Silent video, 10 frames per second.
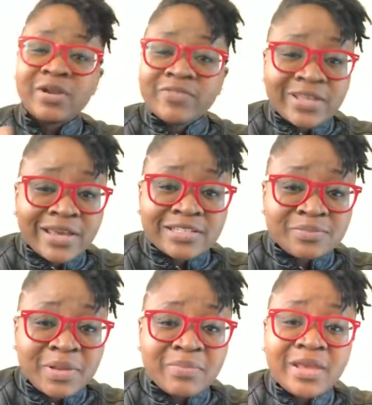whatever the
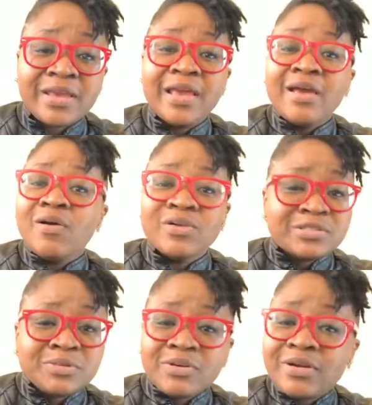case may be,
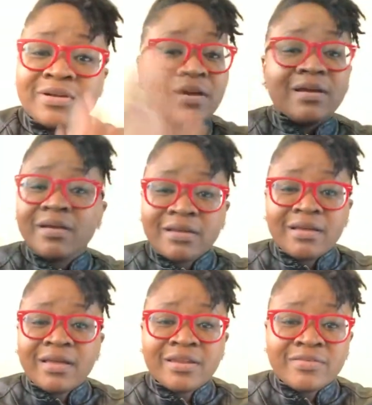horse manure,
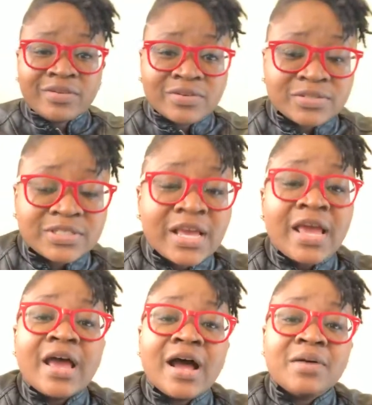any of those,
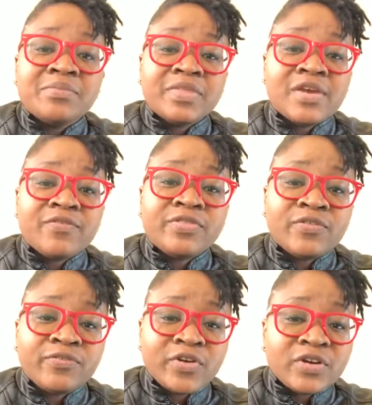
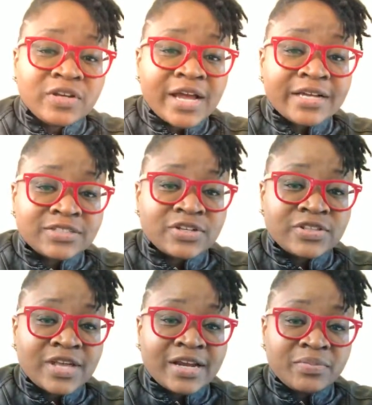the
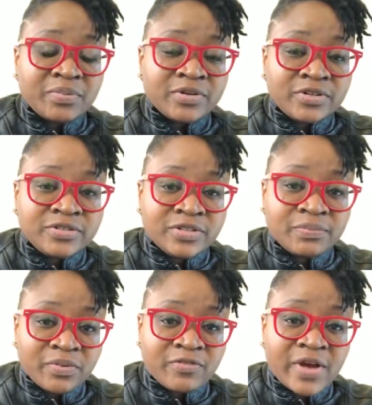fertilizer that
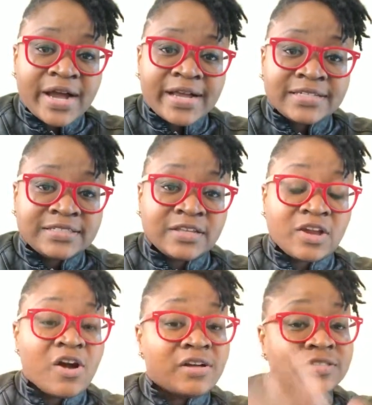it provides
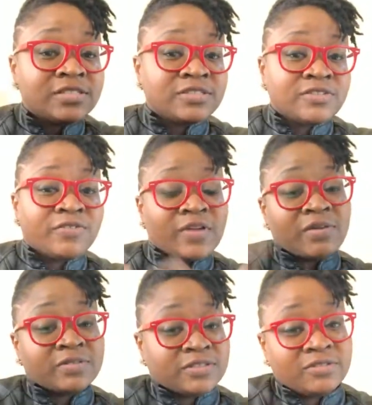causes the
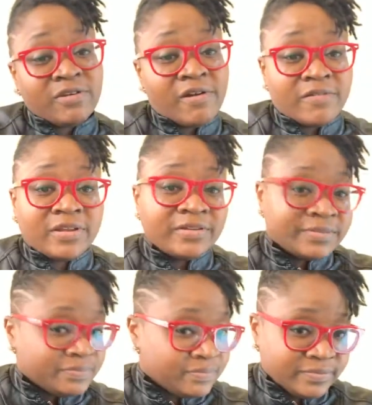flowers to grow.
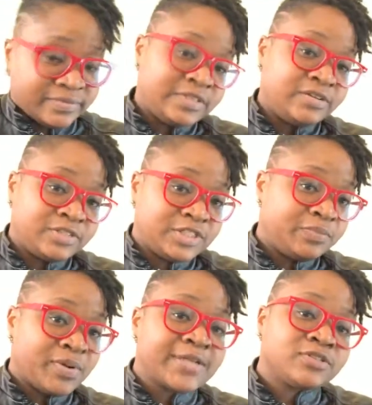And, you know, she
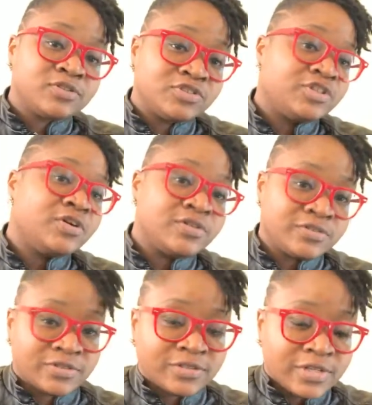had practical
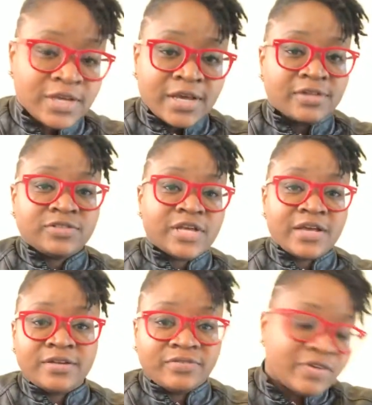jungles
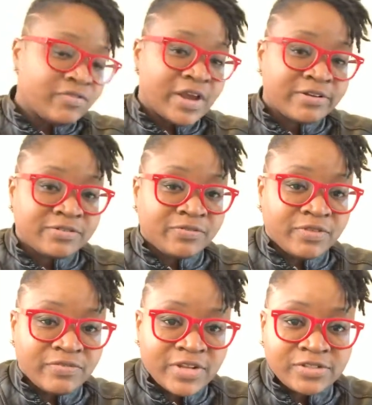outside of every house we've
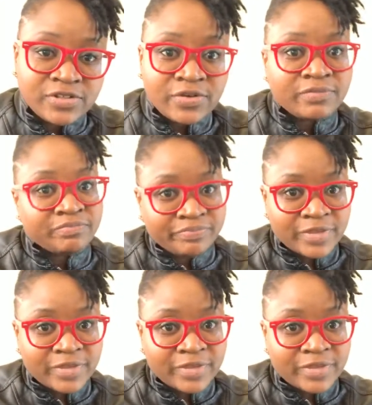lived in. So